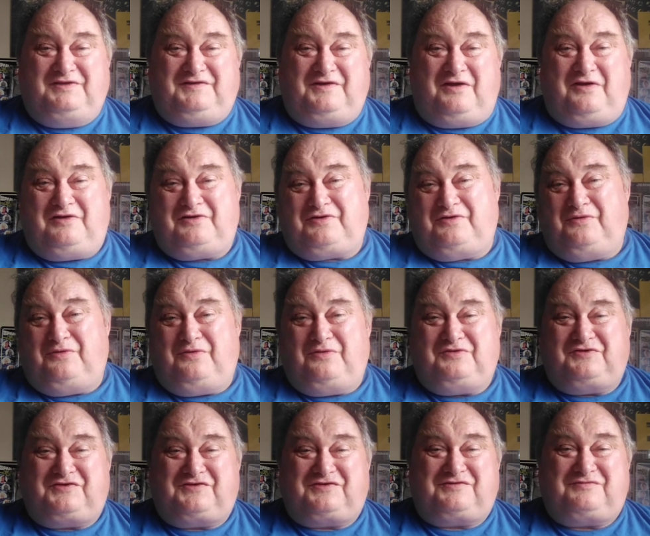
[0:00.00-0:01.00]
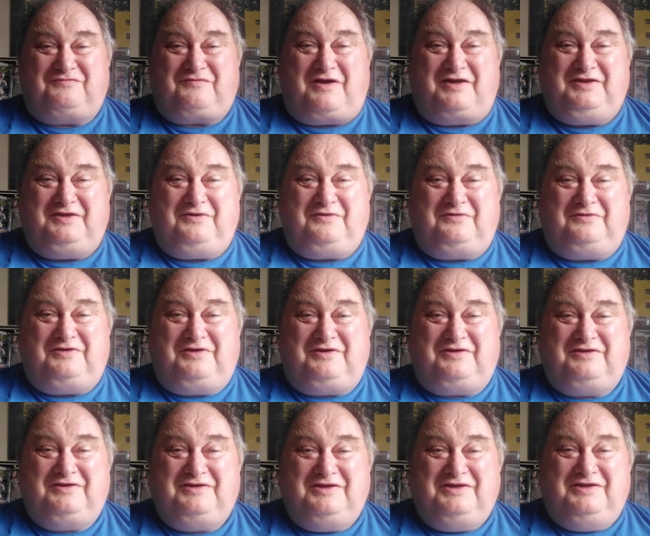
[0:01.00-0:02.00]
a dark horse riding on
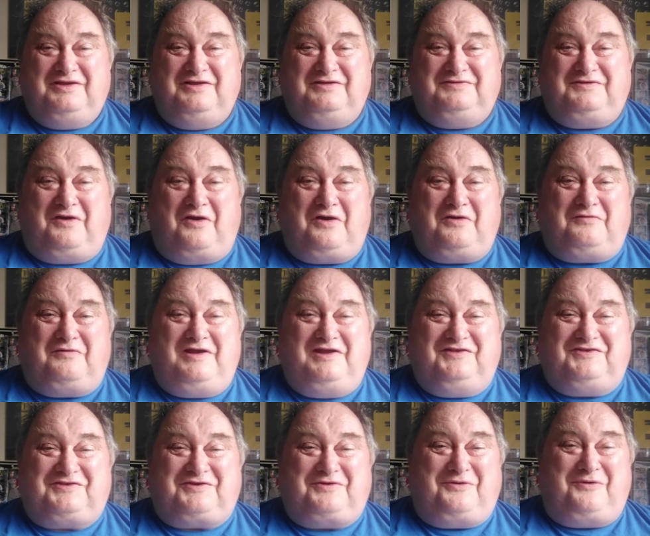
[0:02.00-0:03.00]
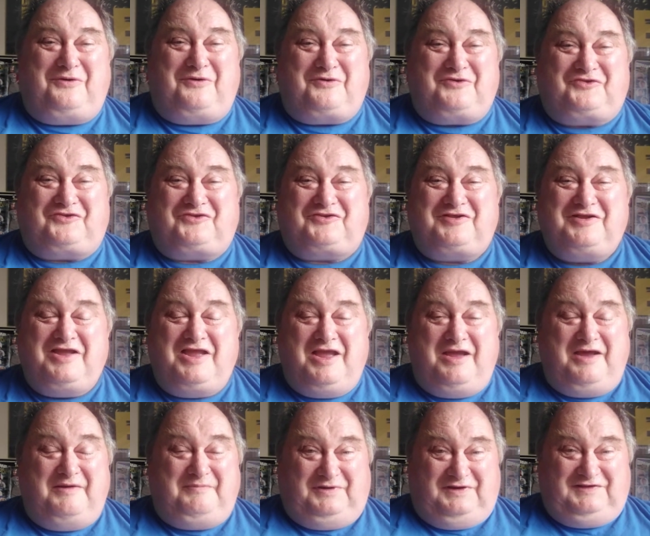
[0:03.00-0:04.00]
a dark race course.
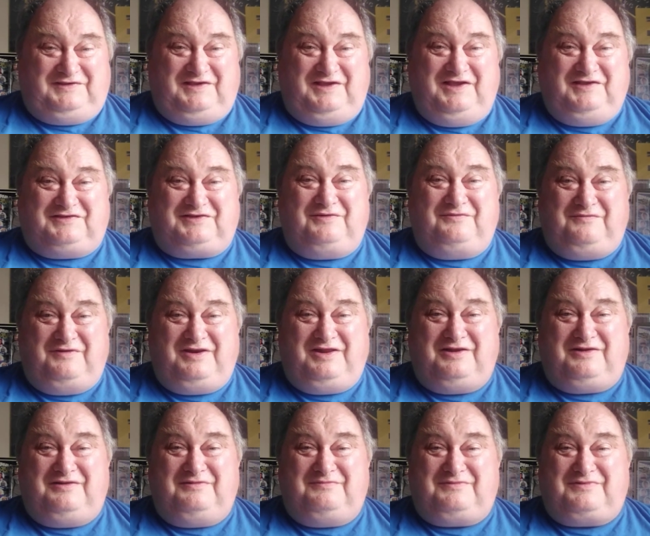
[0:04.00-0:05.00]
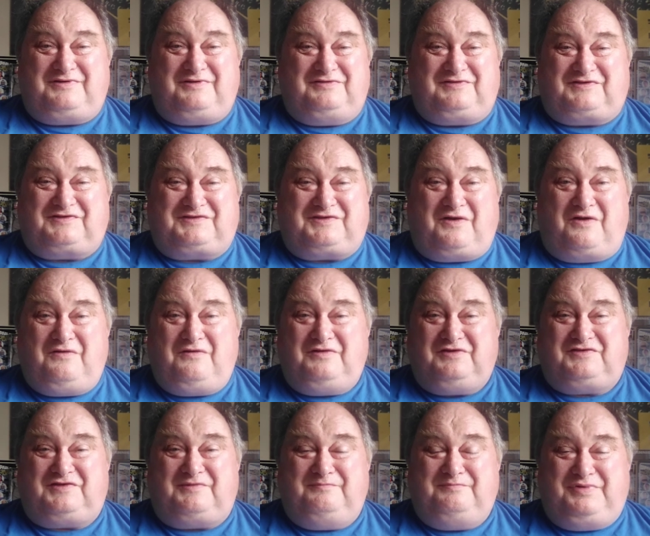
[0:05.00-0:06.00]
But it's a really good
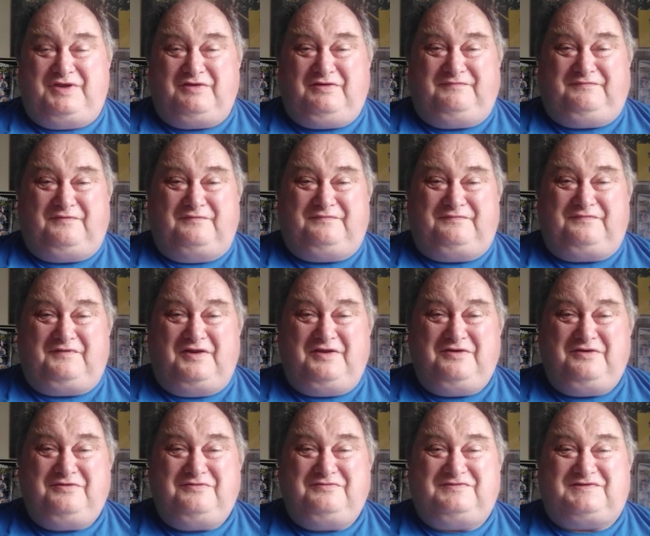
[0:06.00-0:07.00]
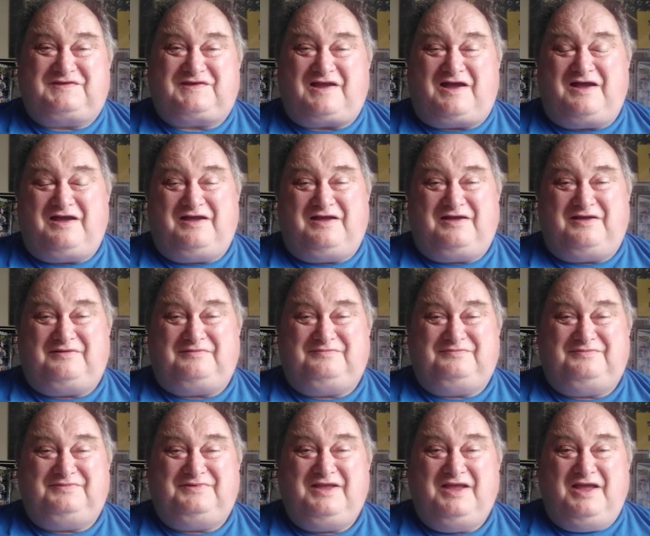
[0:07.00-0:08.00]
song, some beautiful flute.
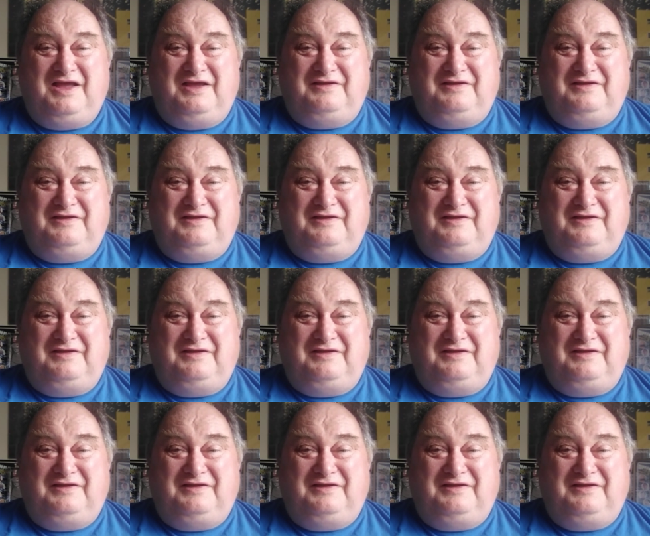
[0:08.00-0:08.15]
One